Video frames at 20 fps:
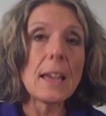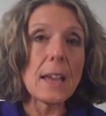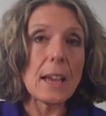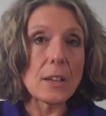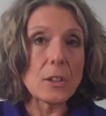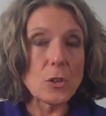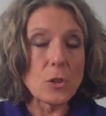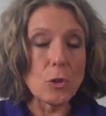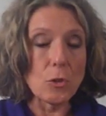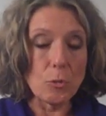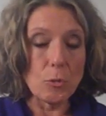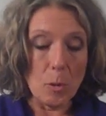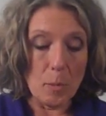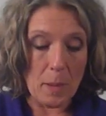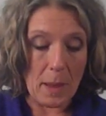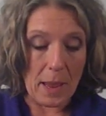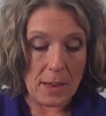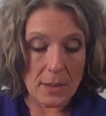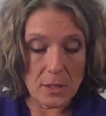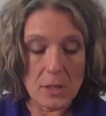As usual,
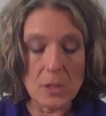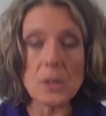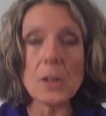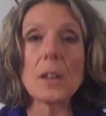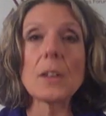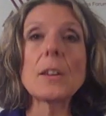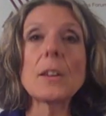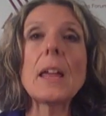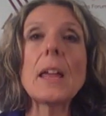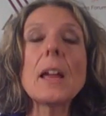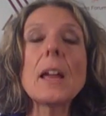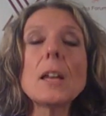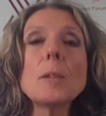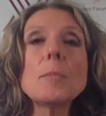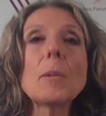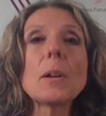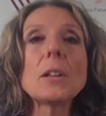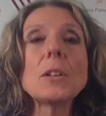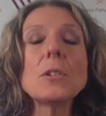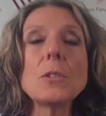pass this on to
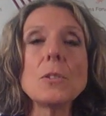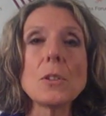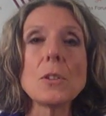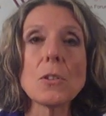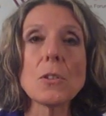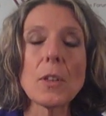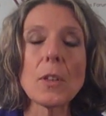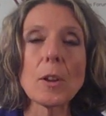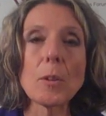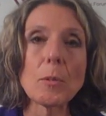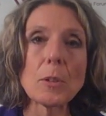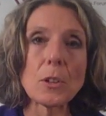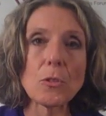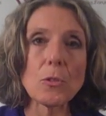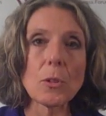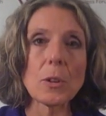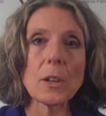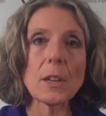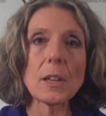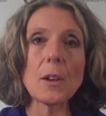anybody who you think would
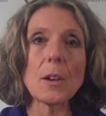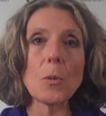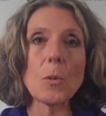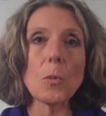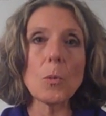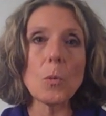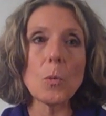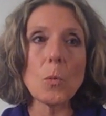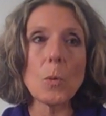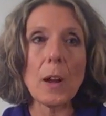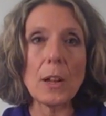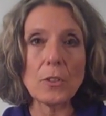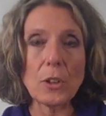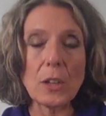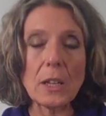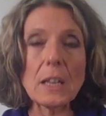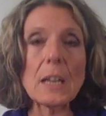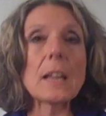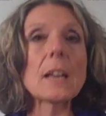enjoy watching it,